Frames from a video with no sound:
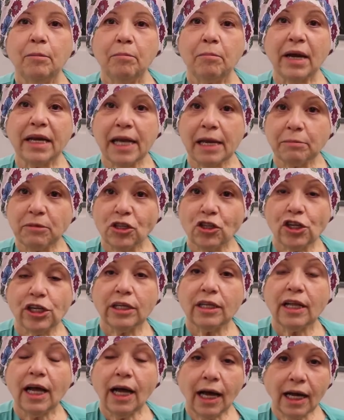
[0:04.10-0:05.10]
My name is
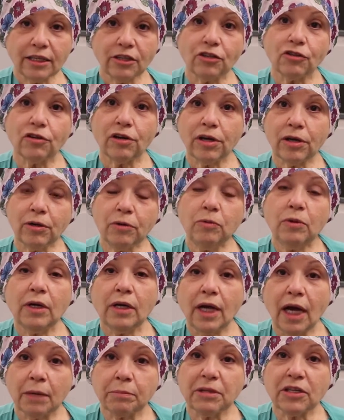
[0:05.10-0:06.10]
Sheila Ostro.
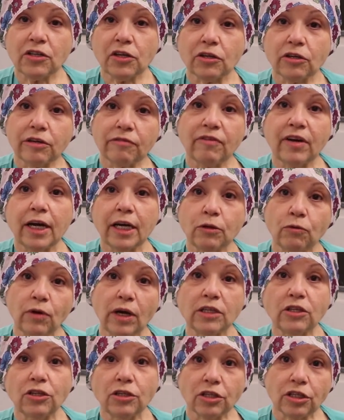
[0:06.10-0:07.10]
I'm a certified
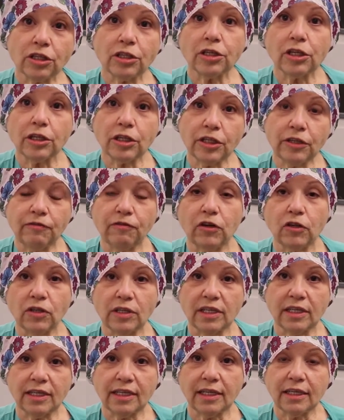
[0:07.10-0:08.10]
registered nurse first
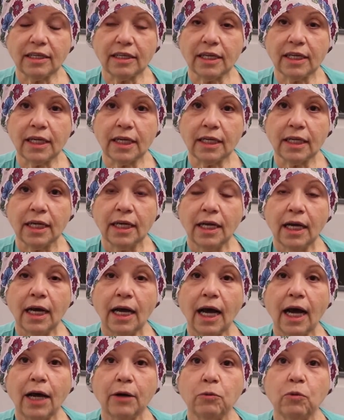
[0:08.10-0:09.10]
assistant.
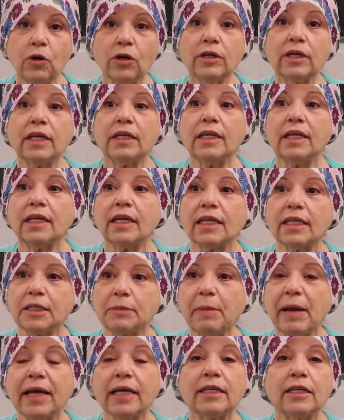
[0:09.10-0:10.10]
I work in an
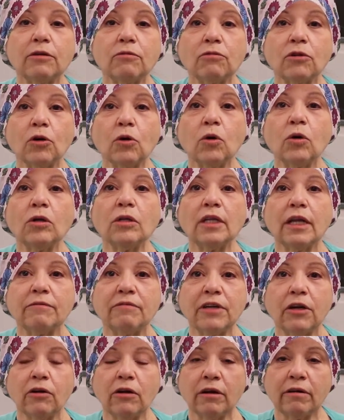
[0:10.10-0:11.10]
expanded role of
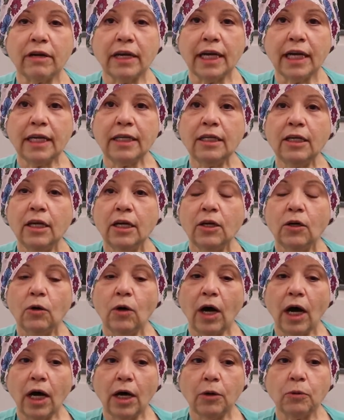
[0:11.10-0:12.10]
an RN,
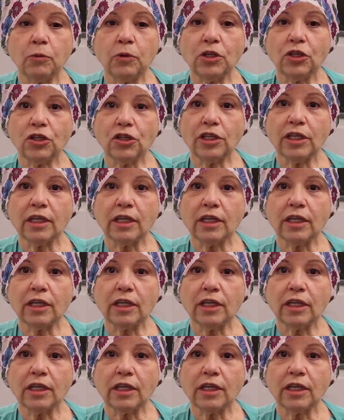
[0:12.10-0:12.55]
um, which